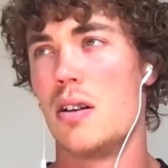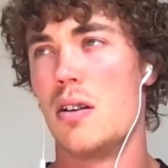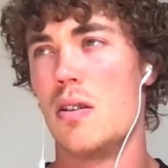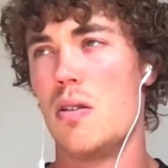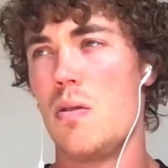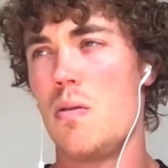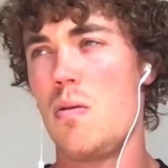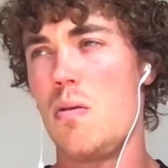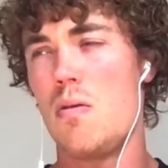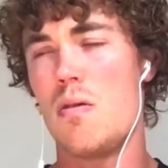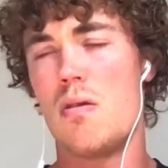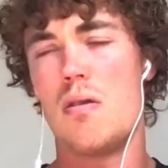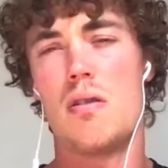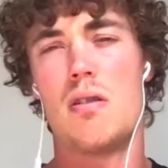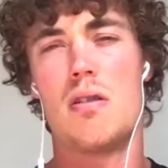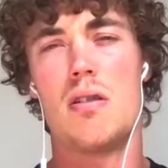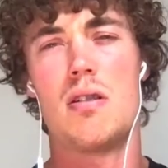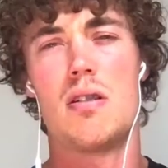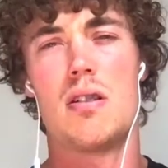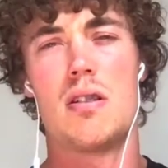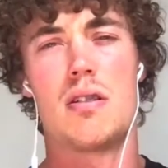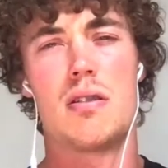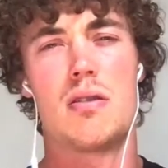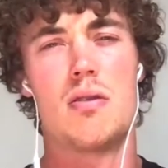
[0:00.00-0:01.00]

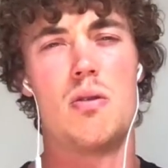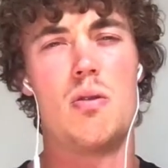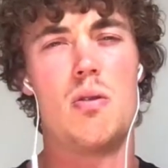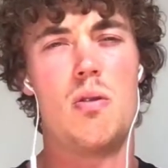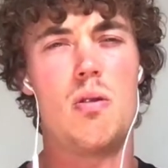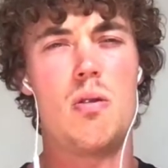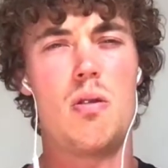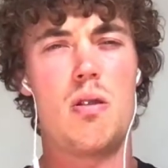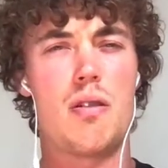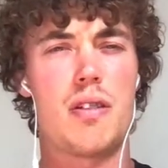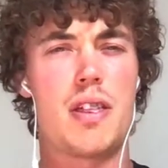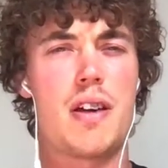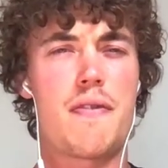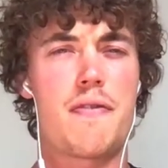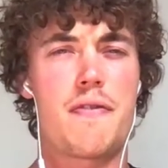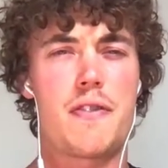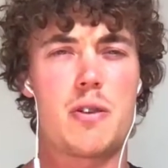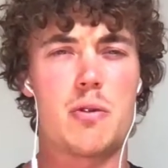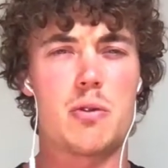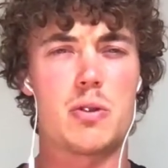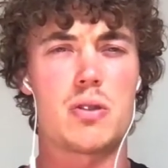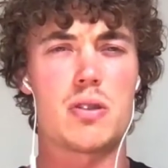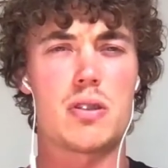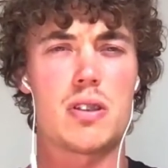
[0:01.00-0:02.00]
that
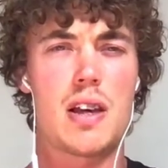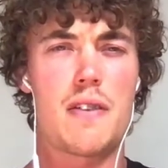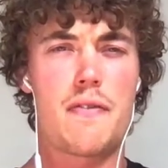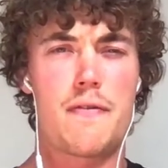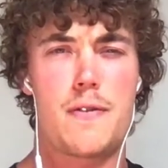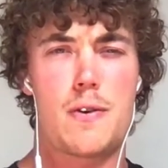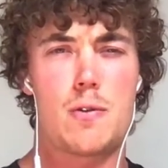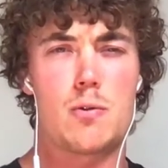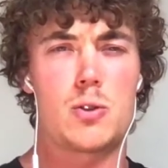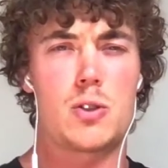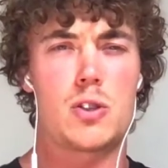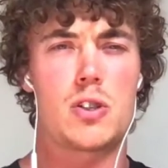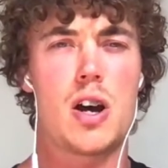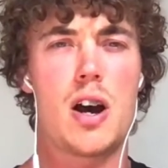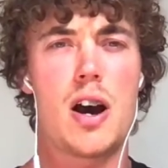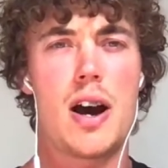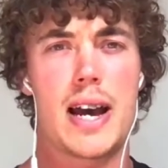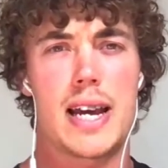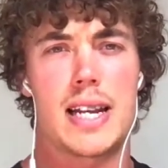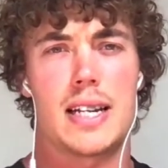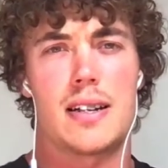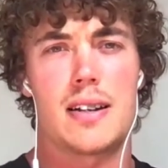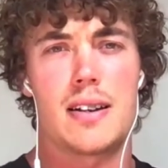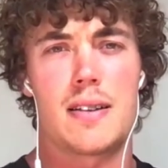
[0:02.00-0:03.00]
feels tight.